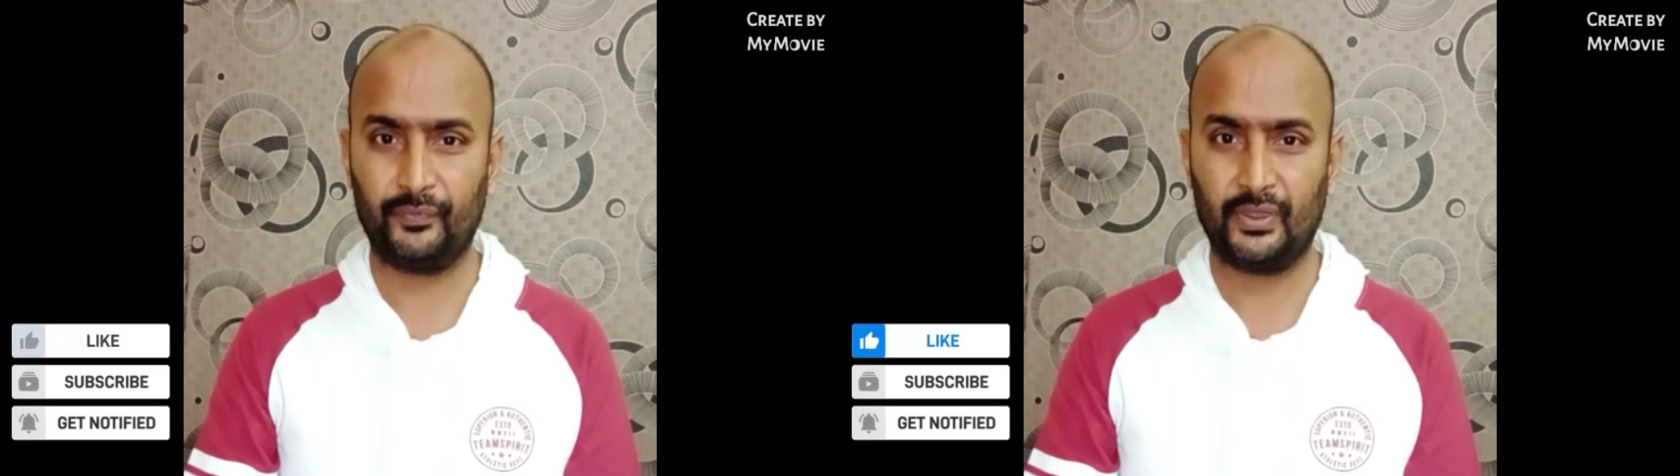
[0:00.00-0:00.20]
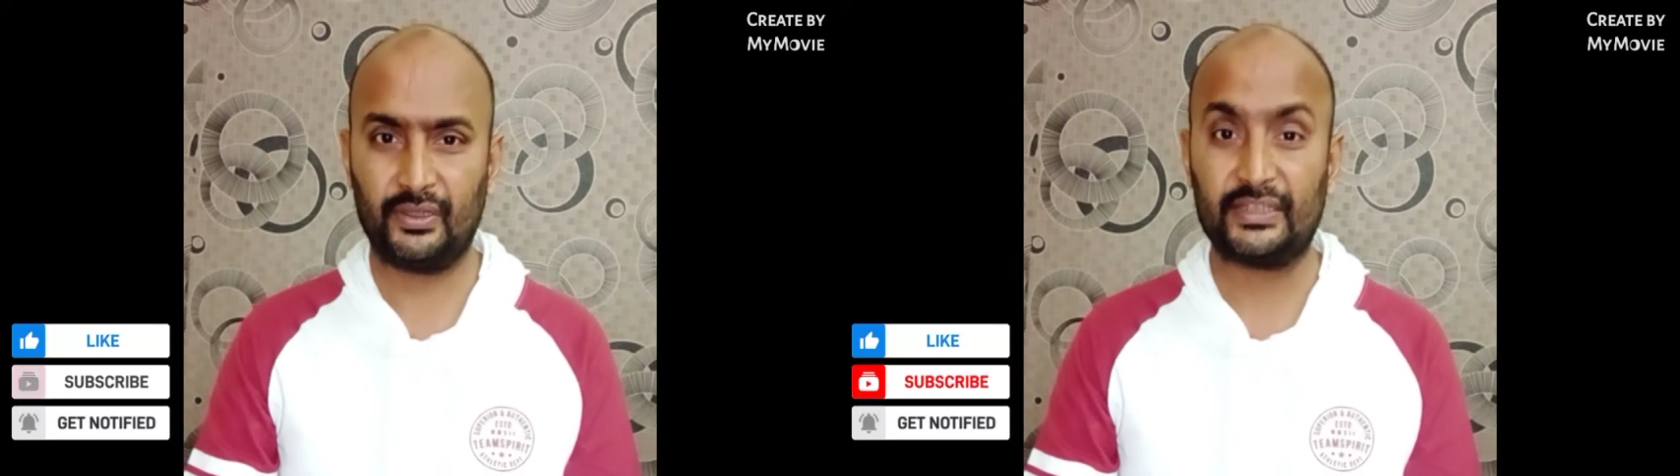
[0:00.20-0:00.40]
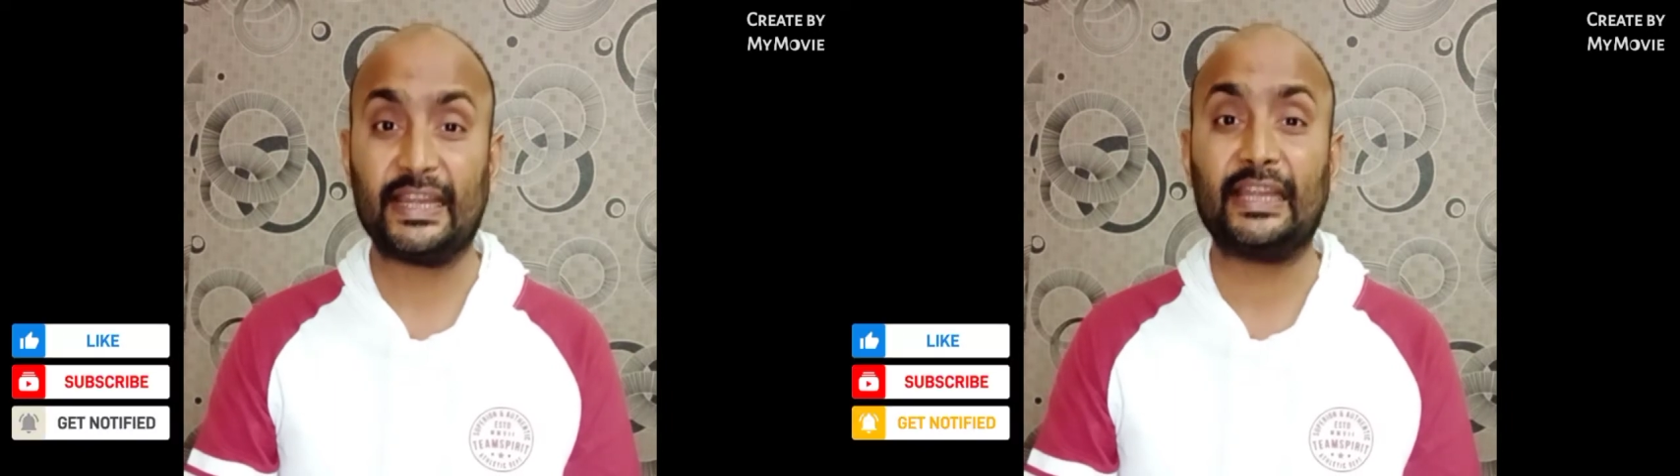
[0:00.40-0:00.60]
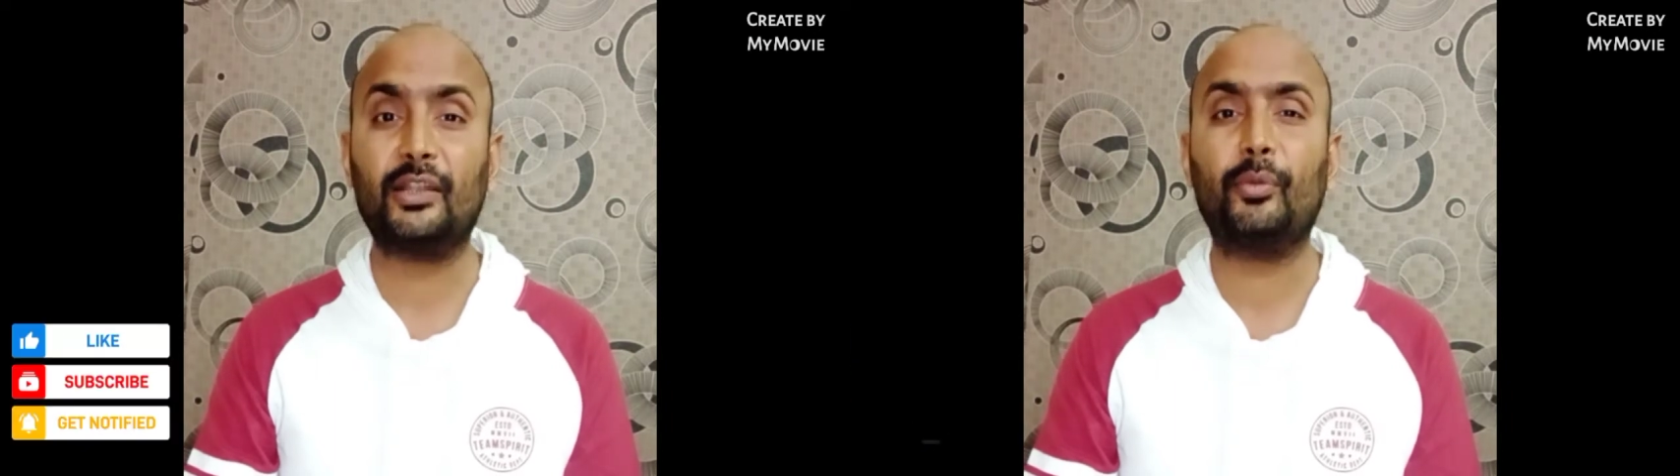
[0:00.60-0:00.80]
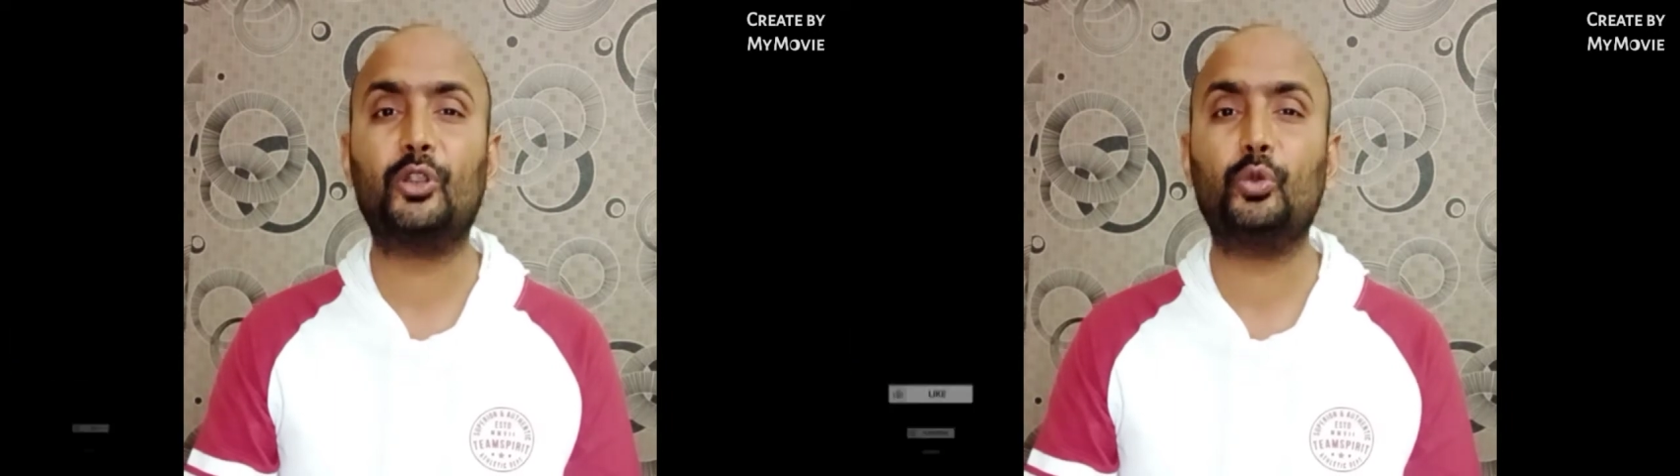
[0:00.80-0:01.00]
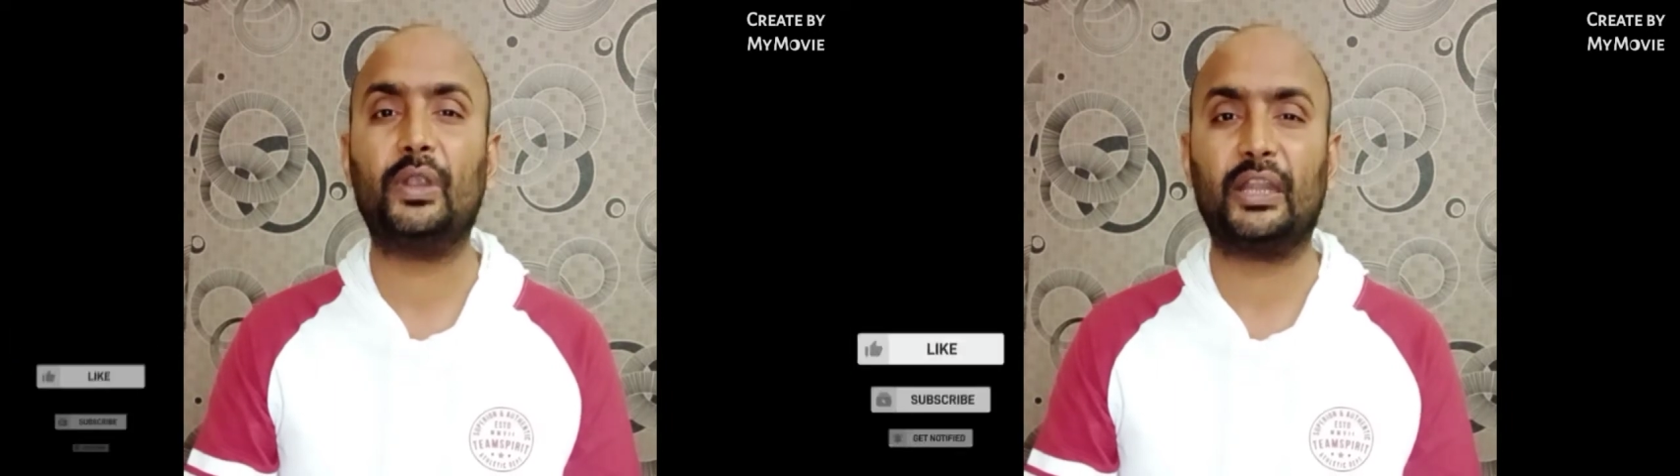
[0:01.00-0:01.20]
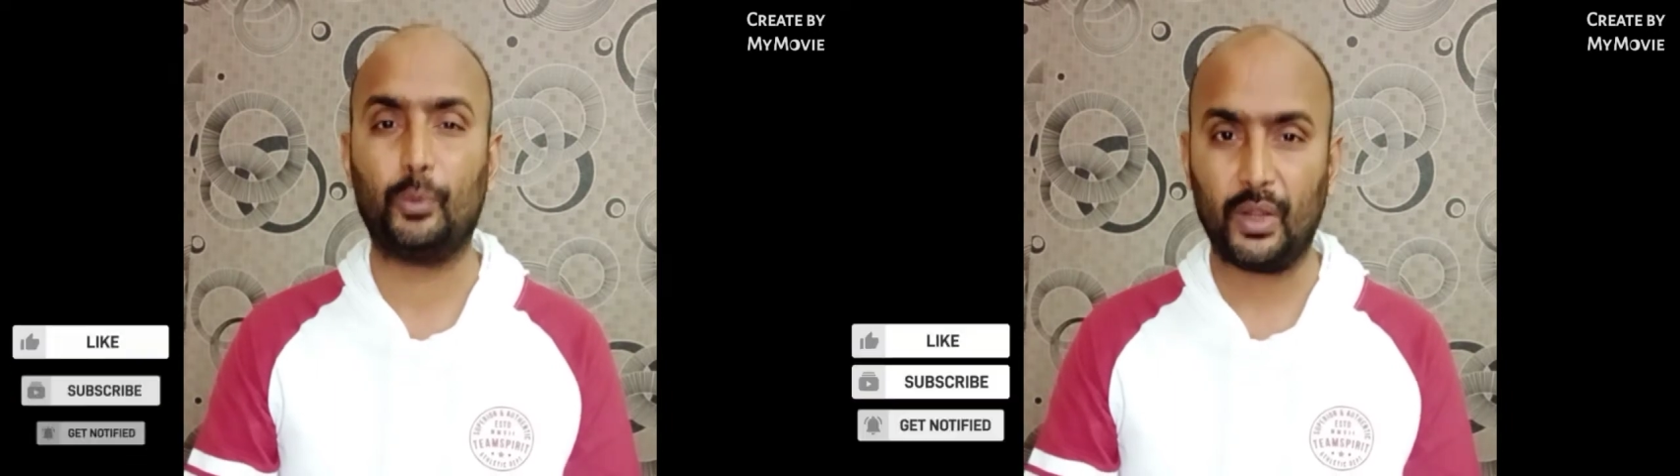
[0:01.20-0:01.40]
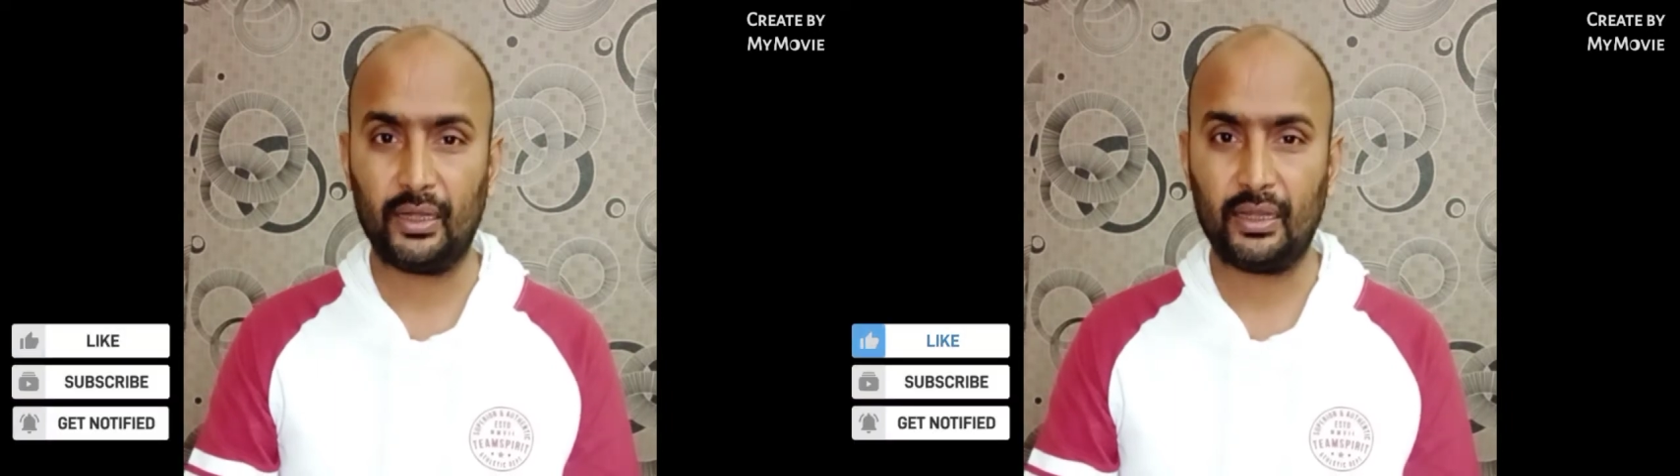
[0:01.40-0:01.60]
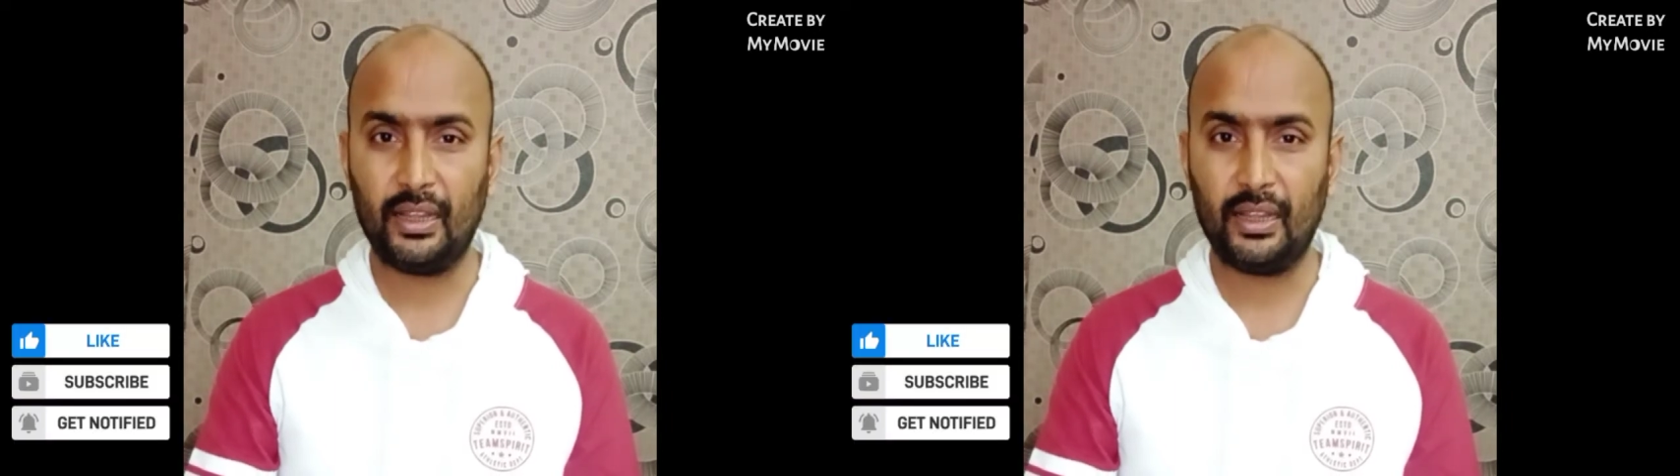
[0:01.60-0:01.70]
the saying number 281.